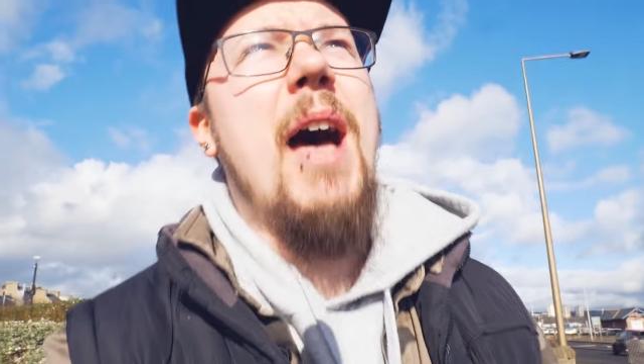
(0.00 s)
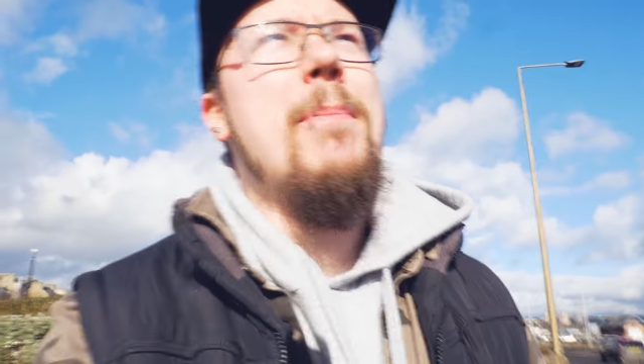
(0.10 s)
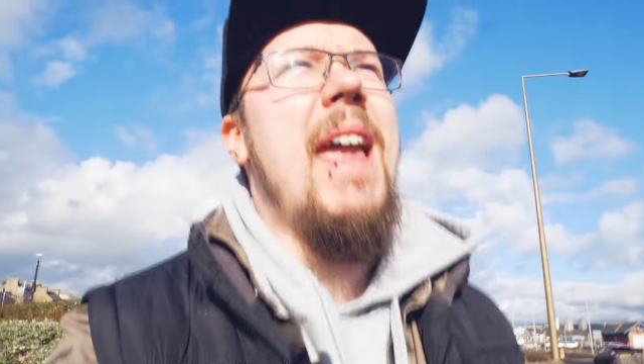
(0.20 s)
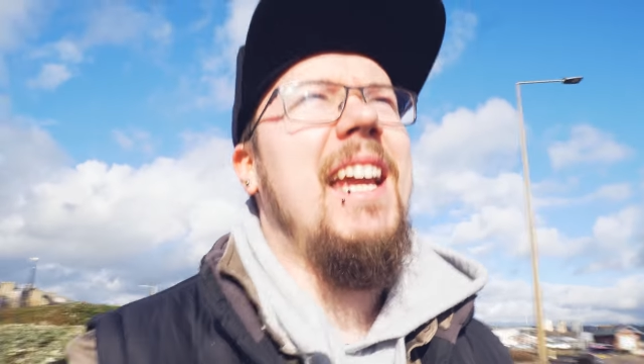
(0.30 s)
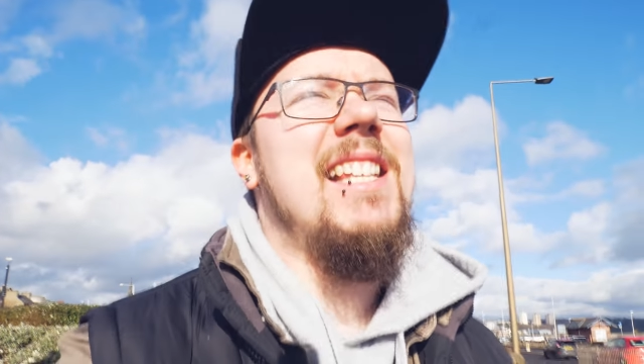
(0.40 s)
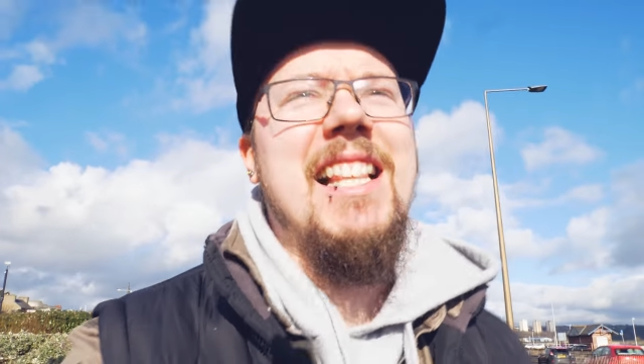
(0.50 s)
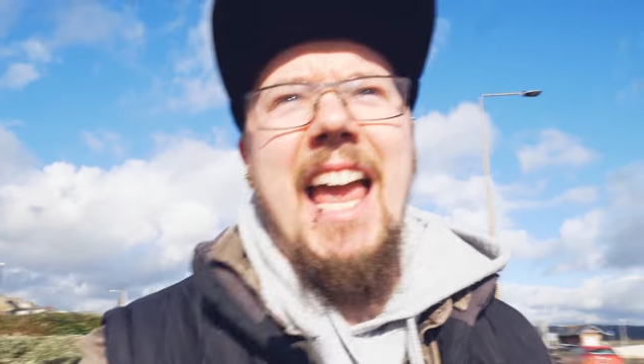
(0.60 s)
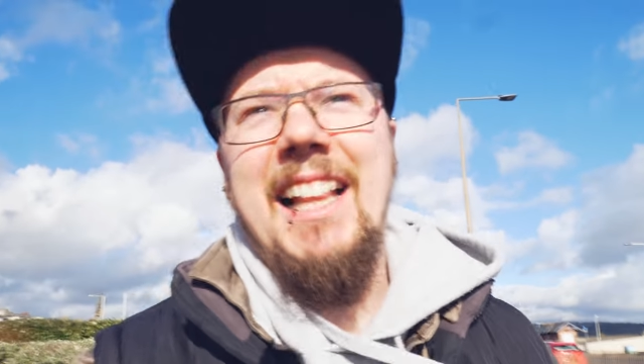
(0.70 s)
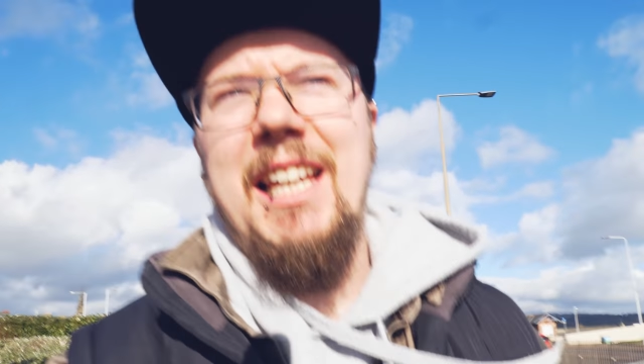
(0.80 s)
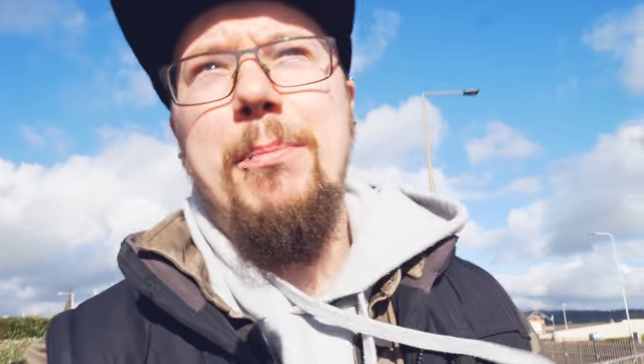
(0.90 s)
make it
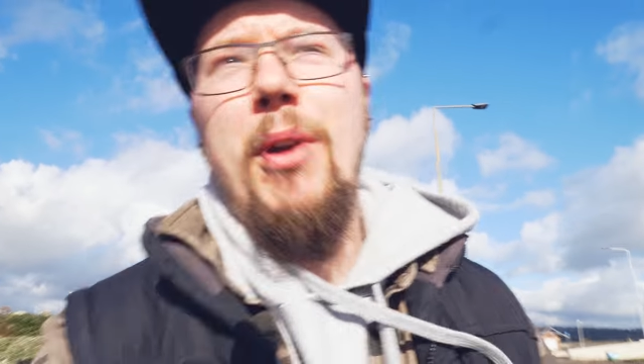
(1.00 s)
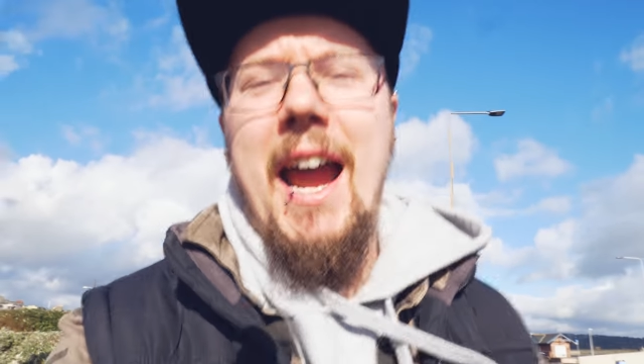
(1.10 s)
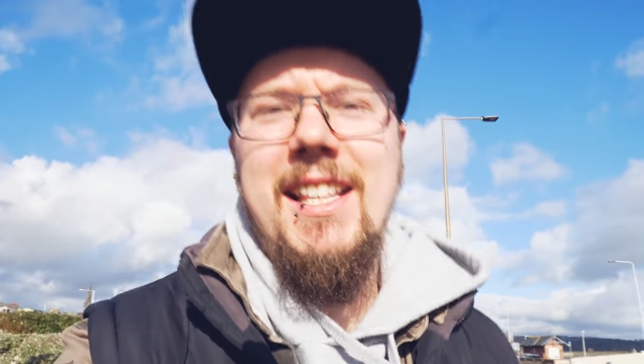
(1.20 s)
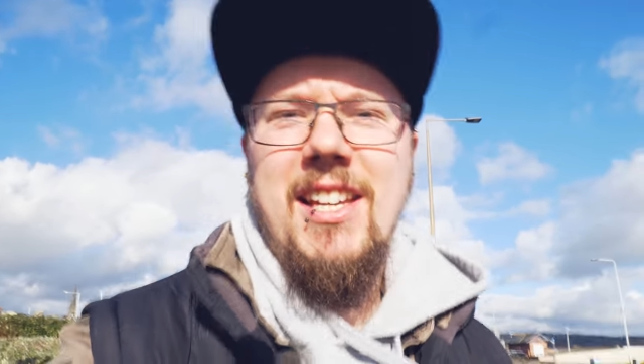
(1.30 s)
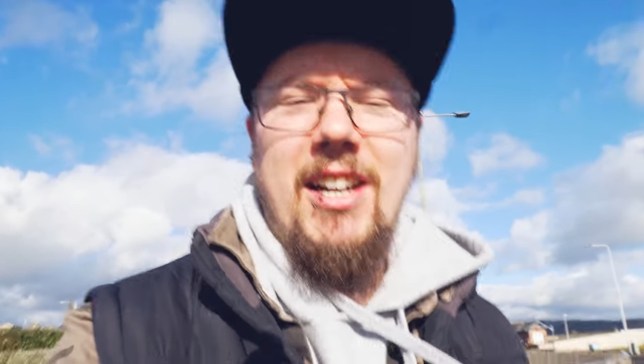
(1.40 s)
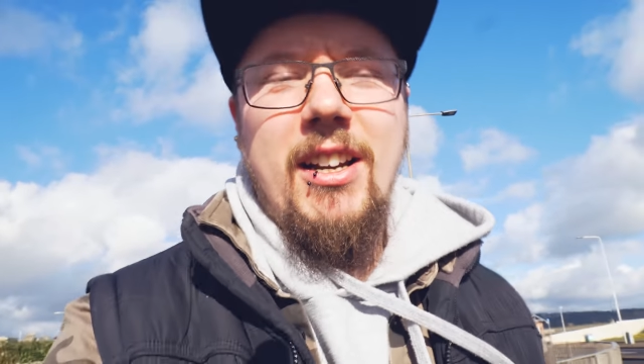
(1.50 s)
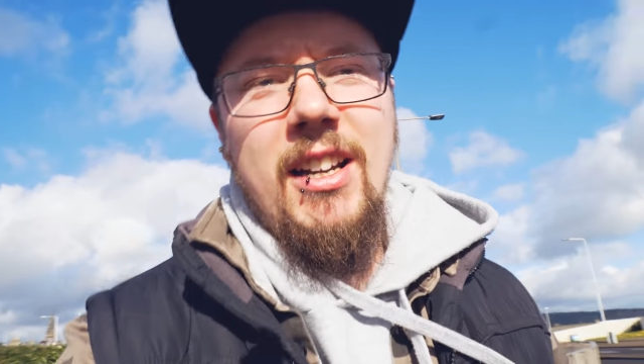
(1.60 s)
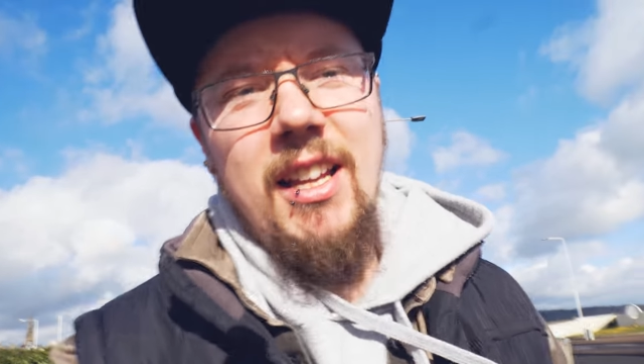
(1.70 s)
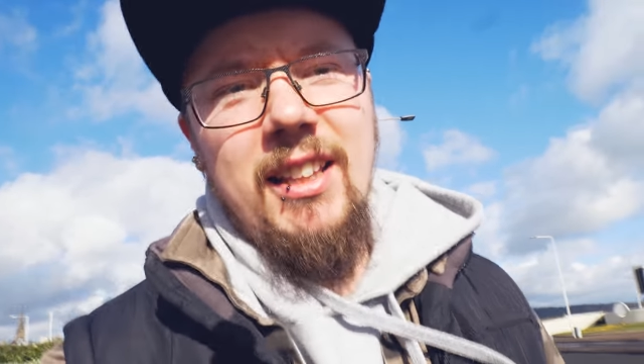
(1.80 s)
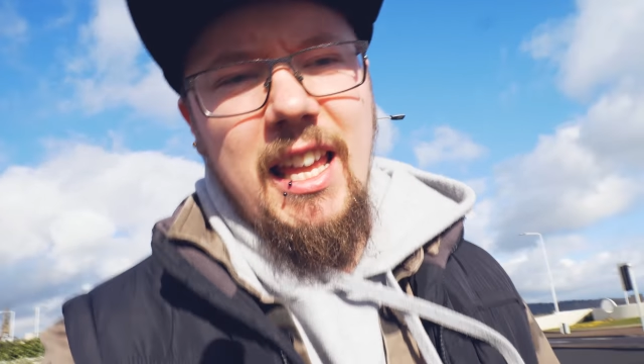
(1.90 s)
slightly brighter
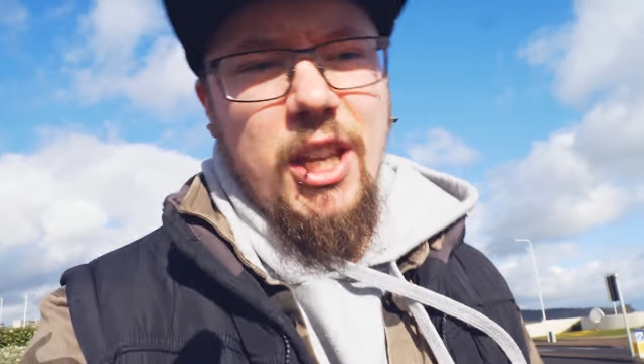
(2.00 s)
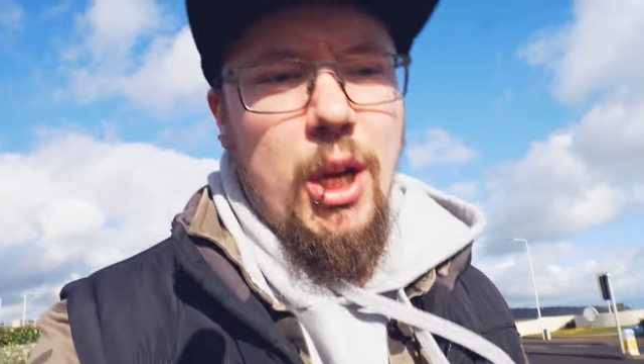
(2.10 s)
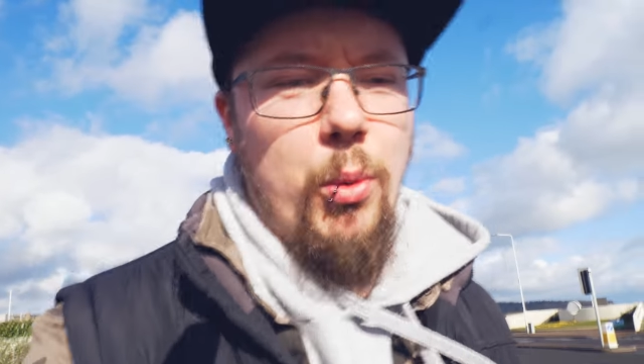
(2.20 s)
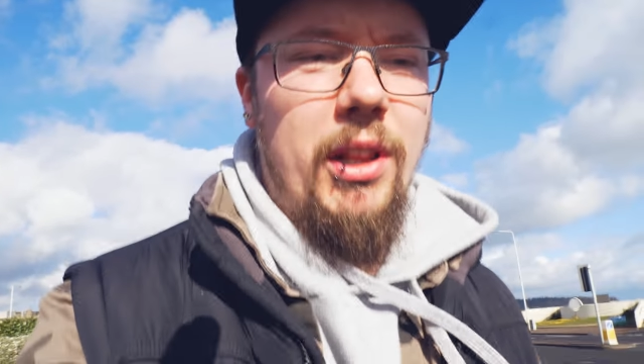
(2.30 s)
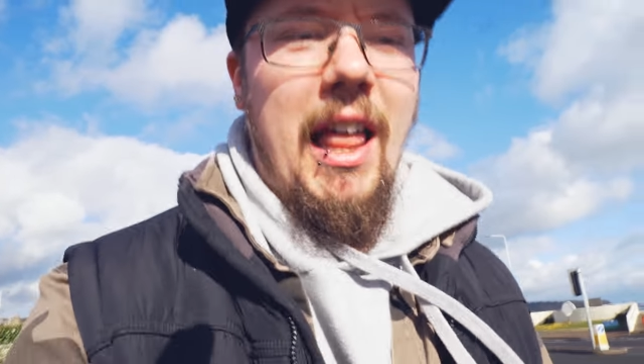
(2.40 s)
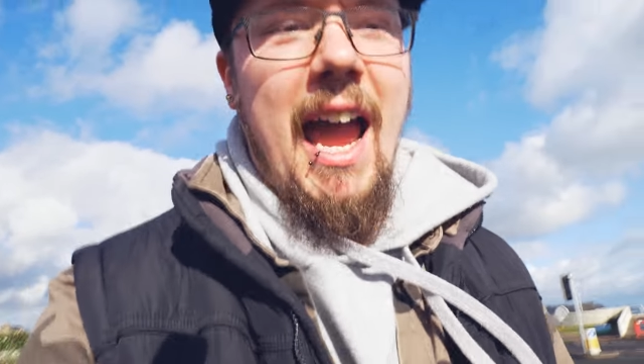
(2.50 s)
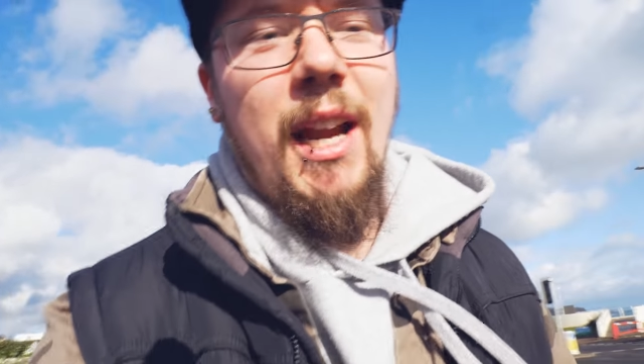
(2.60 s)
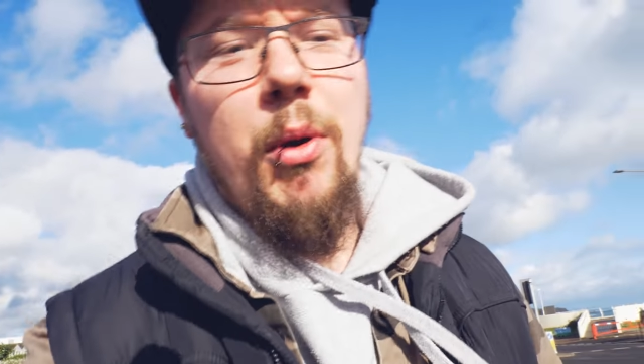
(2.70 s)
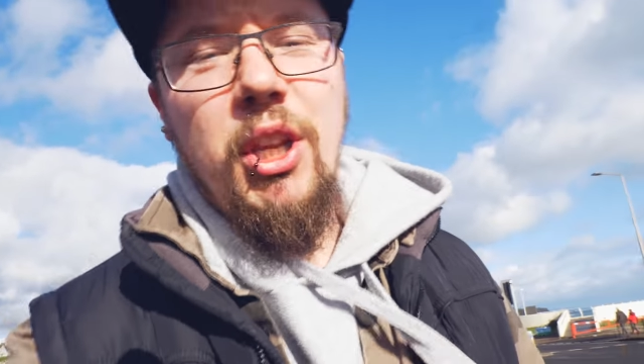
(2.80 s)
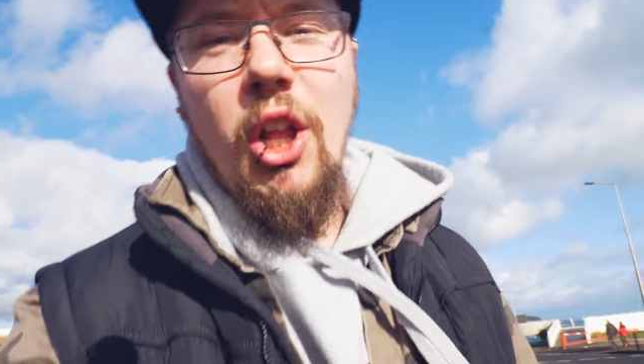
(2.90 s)
than you would
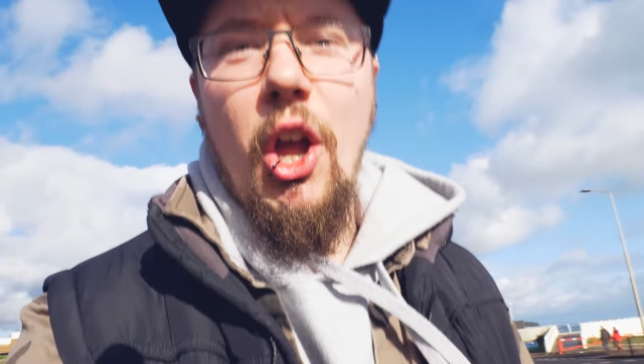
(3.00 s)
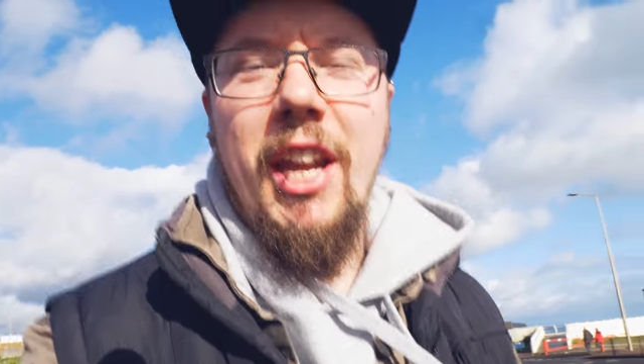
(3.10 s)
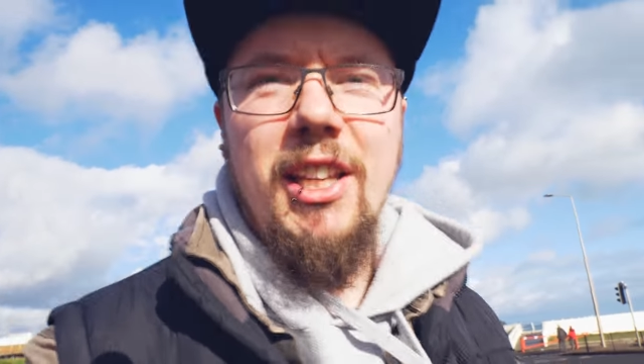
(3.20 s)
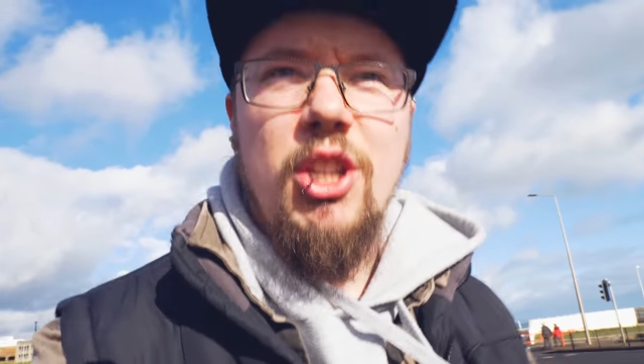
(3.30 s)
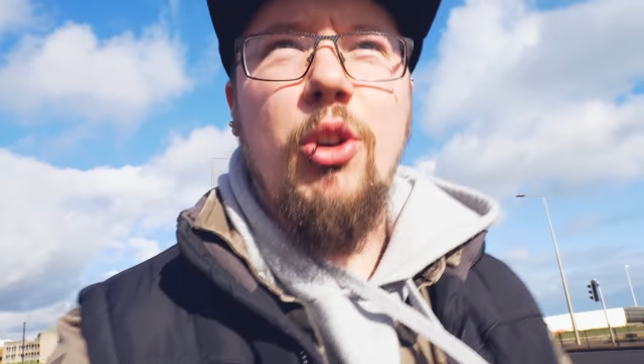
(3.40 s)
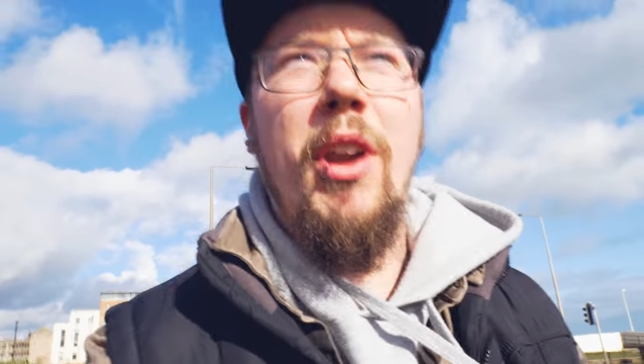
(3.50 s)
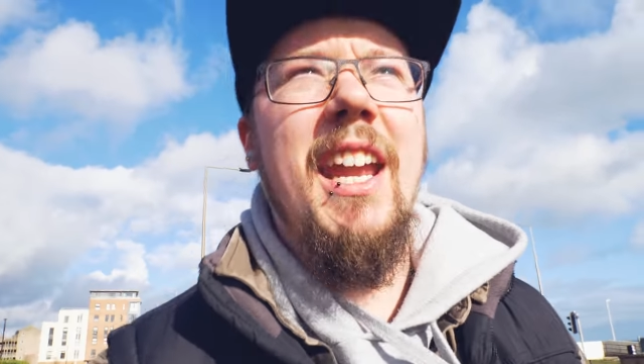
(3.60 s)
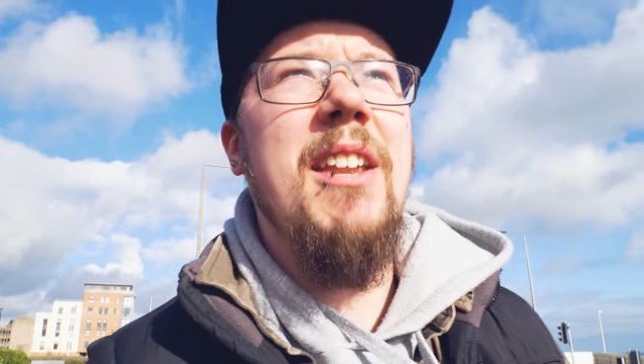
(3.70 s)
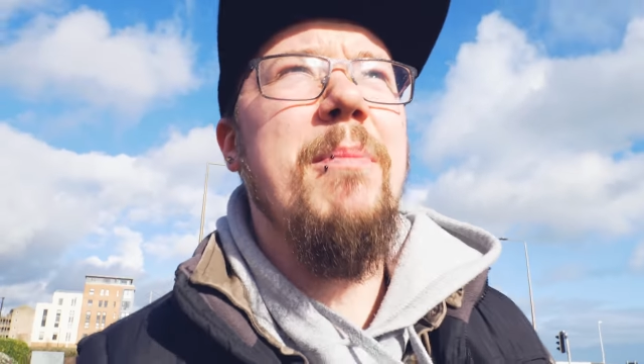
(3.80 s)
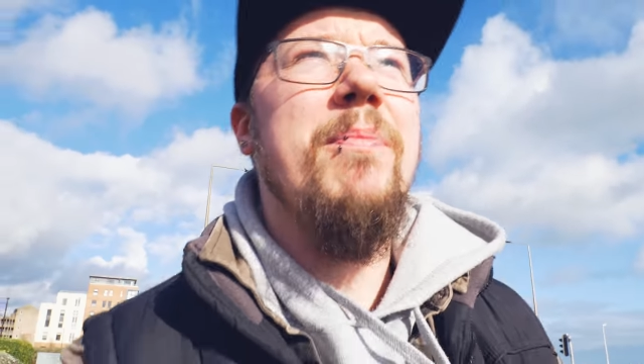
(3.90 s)
like when you look in the
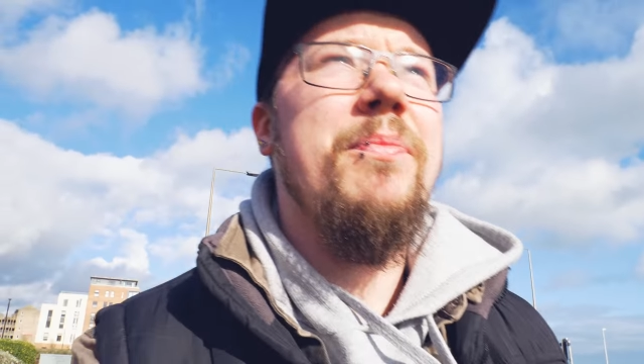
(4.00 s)
screen,